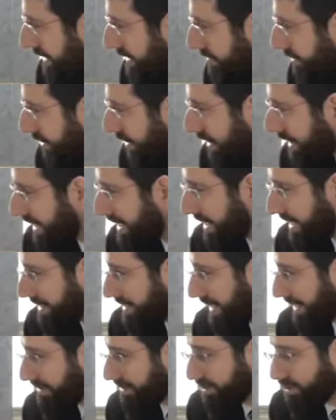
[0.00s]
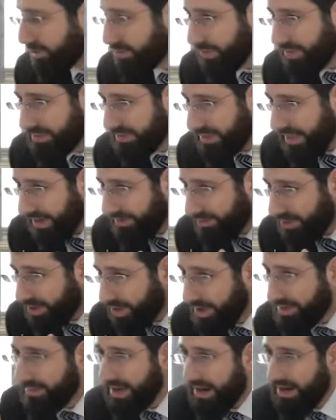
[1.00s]
Betzibor, that destroys the
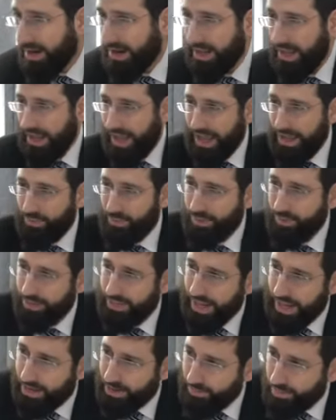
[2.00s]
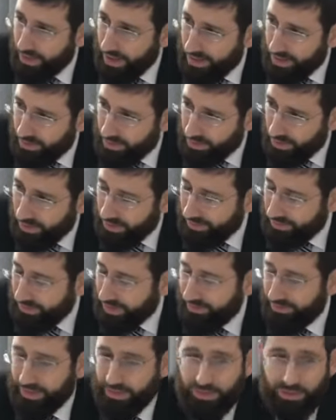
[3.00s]
Kavachomer, and we would not apply the rule of
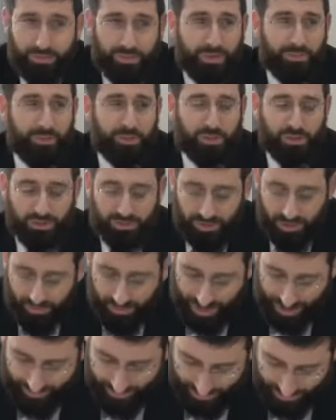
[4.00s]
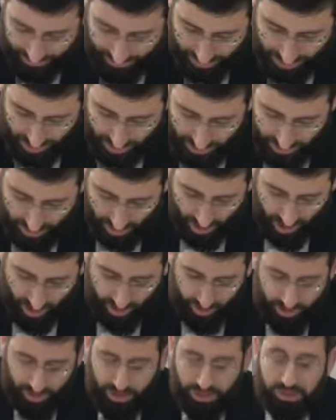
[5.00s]
Safek Tumah B'Shus Harabim
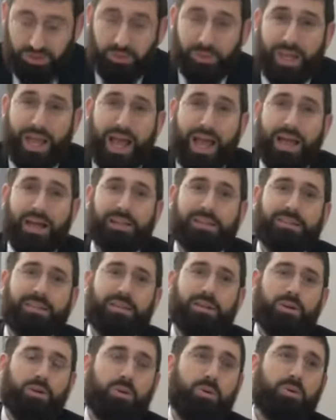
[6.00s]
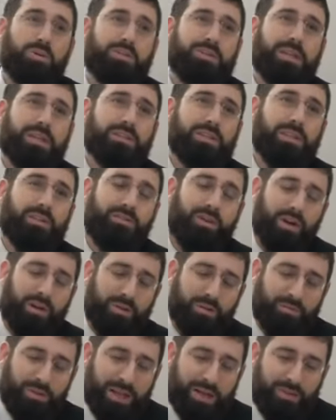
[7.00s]
Tahar. So we asked, who says
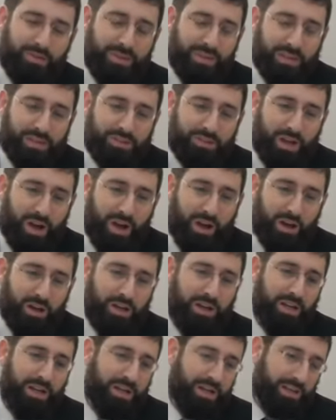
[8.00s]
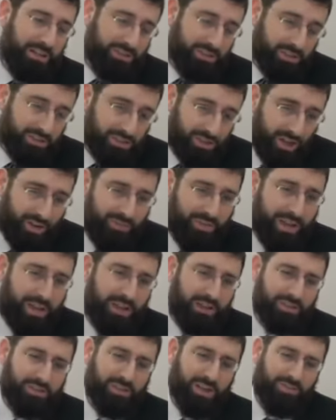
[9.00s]
Yivanu made everything Tahar? It's a
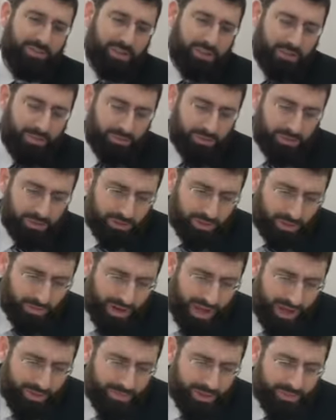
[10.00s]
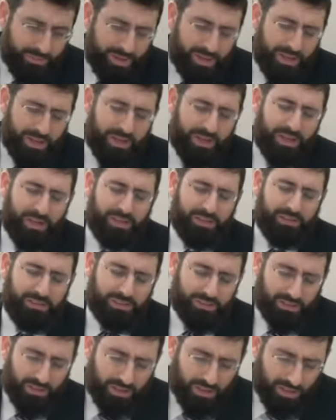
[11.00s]
Safek, and Safek Tumah B'Shus Harabim
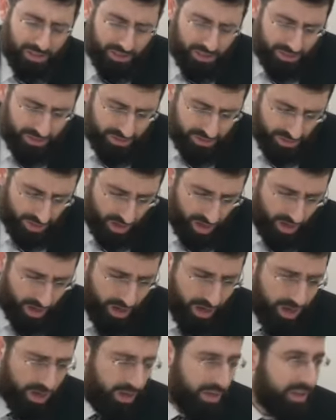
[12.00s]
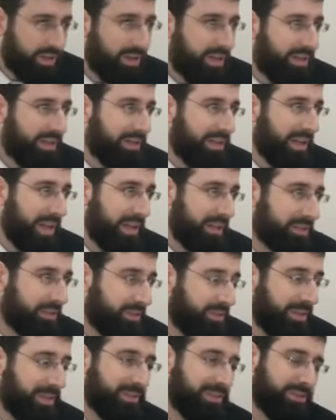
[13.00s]
is Tahar. The
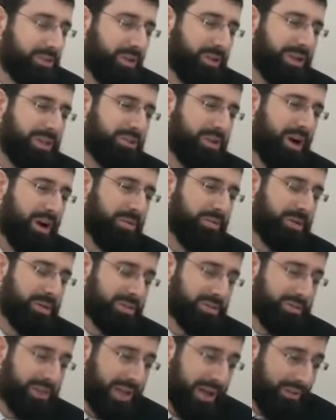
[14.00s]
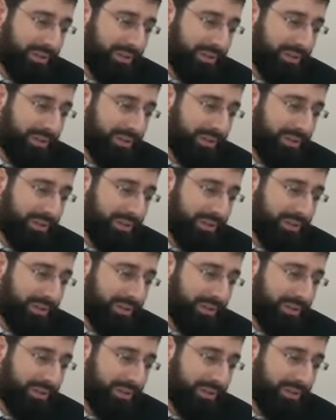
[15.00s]
answer is it's only tar because of a